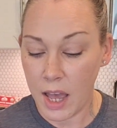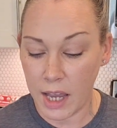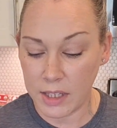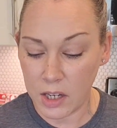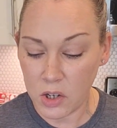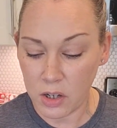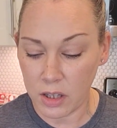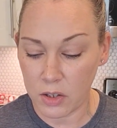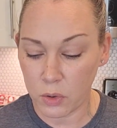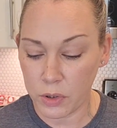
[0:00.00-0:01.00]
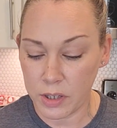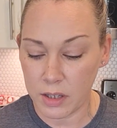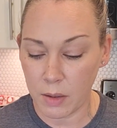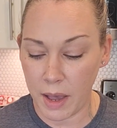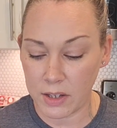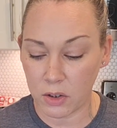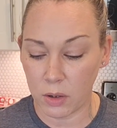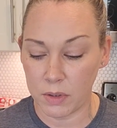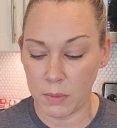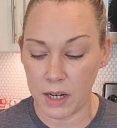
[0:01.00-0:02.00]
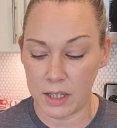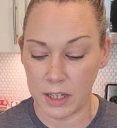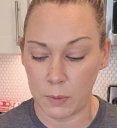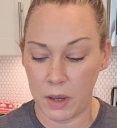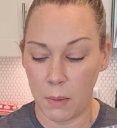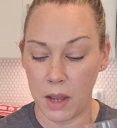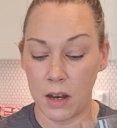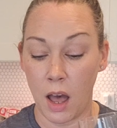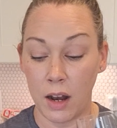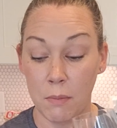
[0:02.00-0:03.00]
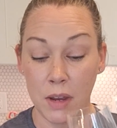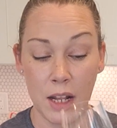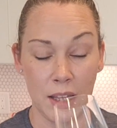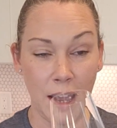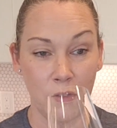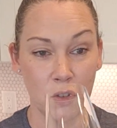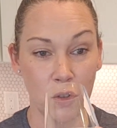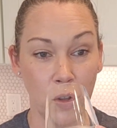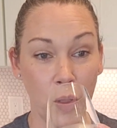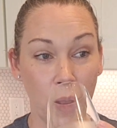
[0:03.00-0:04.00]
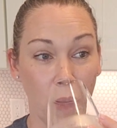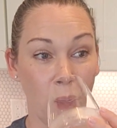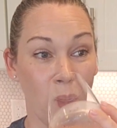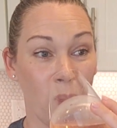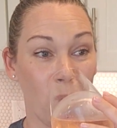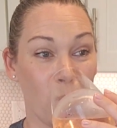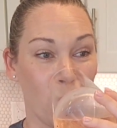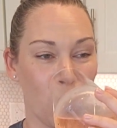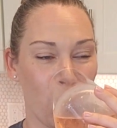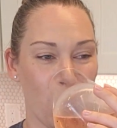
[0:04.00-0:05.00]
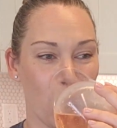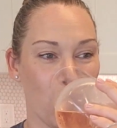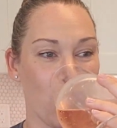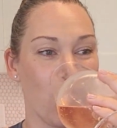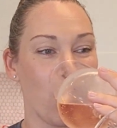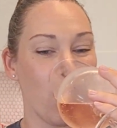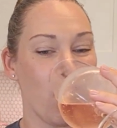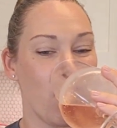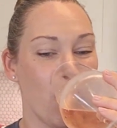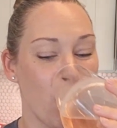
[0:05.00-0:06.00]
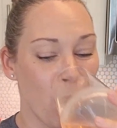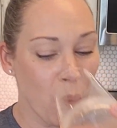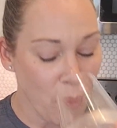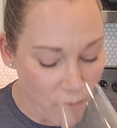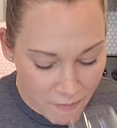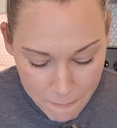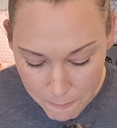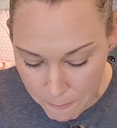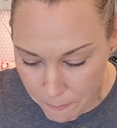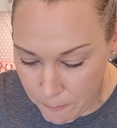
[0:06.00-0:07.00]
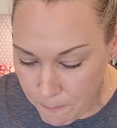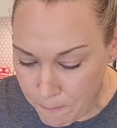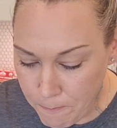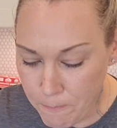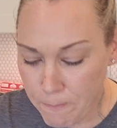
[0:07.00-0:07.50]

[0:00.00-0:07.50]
Additionally, the school system asked the group to meet at 6 p.m. and not immediately after school. Mm-hmm. mm-hmm. Mm-hmm.